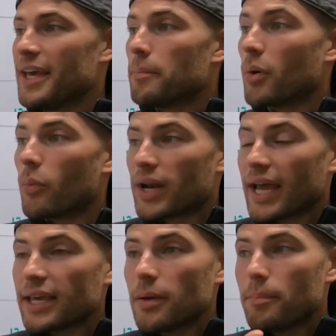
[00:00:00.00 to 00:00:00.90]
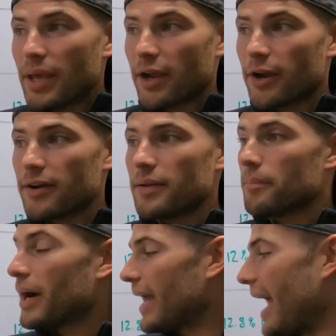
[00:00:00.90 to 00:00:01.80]
But when I compared
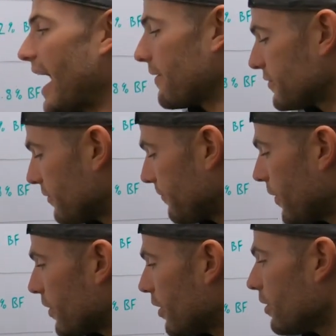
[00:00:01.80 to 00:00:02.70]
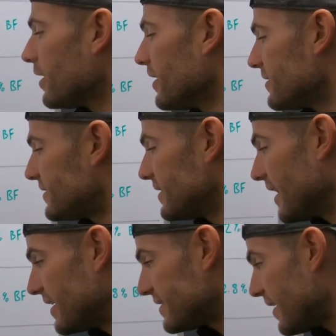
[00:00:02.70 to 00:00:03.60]
my after photo,
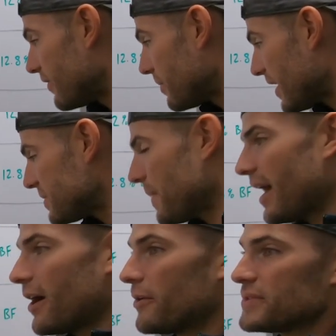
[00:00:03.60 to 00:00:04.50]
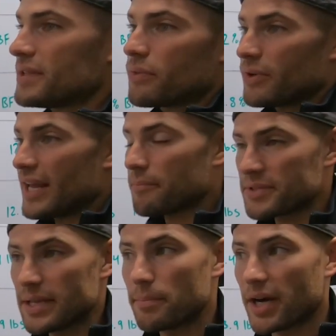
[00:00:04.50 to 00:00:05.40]
7 less pounds,
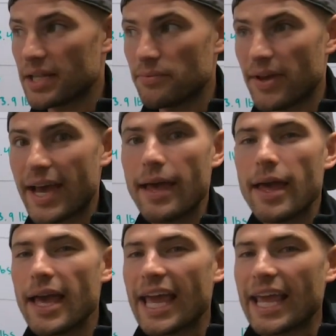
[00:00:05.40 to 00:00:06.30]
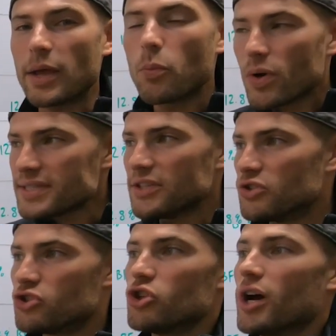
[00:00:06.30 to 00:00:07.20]
3.5% body fat, it
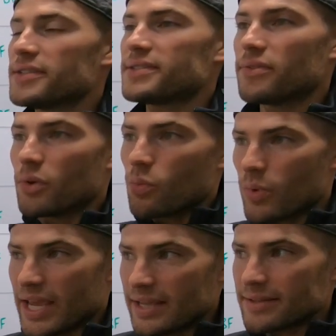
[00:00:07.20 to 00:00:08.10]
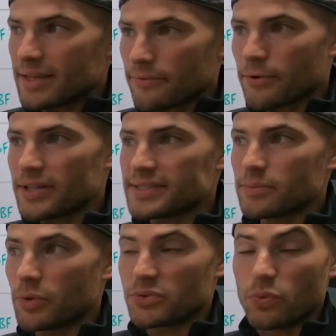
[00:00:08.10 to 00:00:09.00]
wasn't just the weight difference,
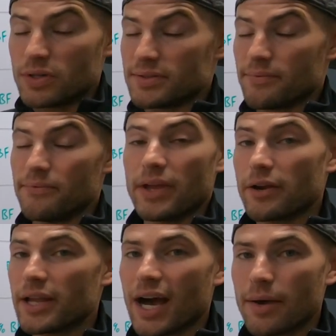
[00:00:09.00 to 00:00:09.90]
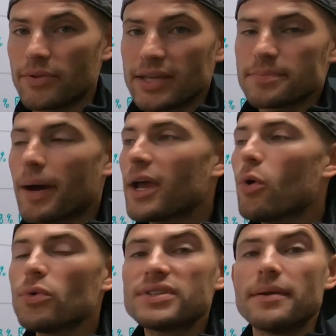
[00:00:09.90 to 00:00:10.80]
which was very obvious. My
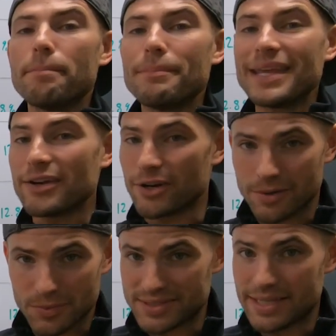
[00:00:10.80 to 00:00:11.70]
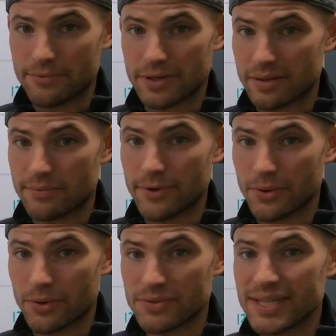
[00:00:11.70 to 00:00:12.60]
whole demeanor was different in the
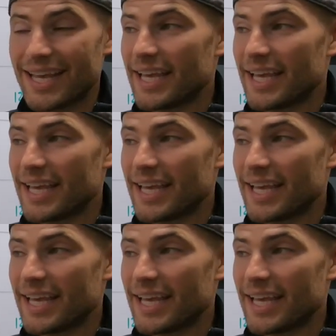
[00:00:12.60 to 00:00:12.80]
photos.